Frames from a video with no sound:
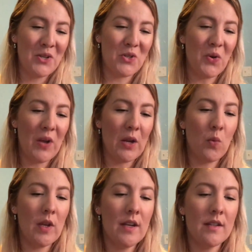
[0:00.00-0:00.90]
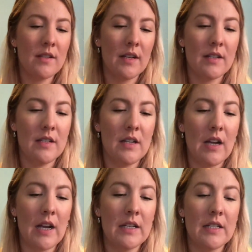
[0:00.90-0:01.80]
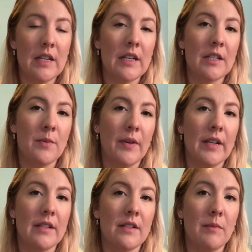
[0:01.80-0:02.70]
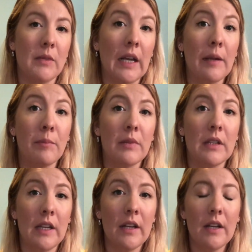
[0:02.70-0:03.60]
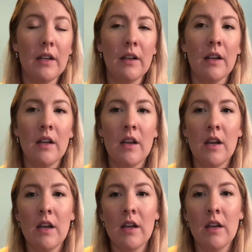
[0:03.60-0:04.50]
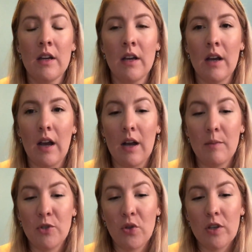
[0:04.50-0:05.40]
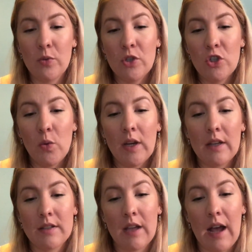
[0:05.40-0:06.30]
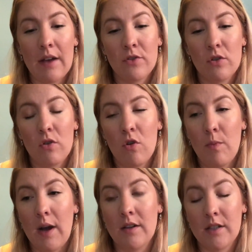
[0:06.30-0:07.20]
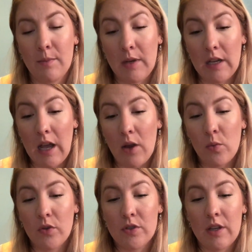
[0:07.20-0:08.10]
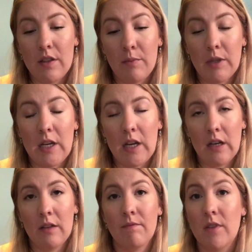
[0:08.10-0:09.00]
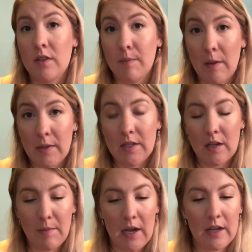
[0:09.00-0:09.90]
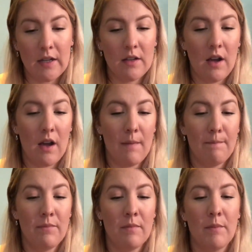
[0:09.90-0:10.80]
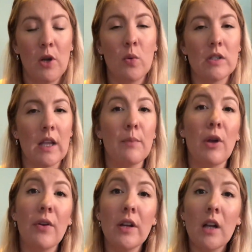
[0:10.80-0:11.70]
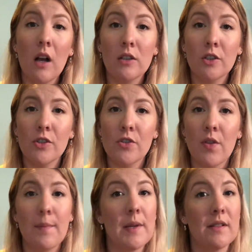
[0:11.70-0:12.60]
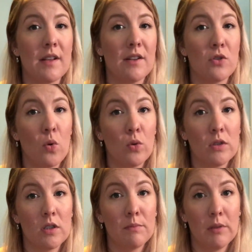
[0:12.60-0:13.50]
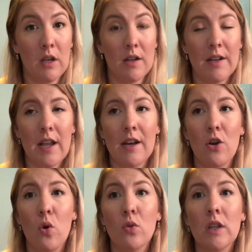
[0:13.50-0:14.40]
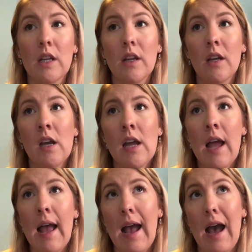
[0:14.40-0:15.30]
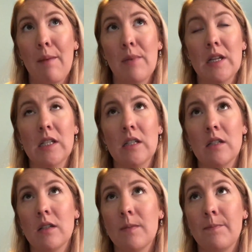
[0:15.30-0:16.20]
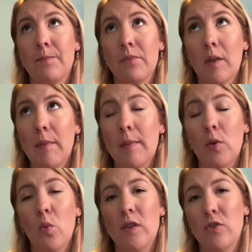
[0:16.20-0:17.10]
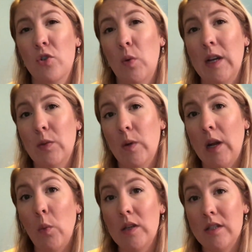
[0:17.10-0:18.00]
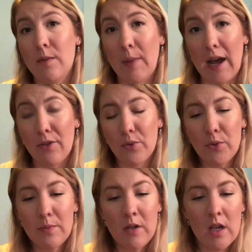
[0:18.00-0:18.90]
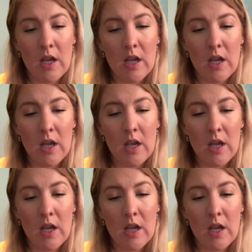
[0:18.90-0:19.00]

So in week 16, I did experience some light bleeding. So this was 2 weeks after the colposcopy. I will say the bleeding, this may be TMI, but it was light brown in color, so that means that it's older blood, and it only happened maybe once or twice when I went to the bathroom.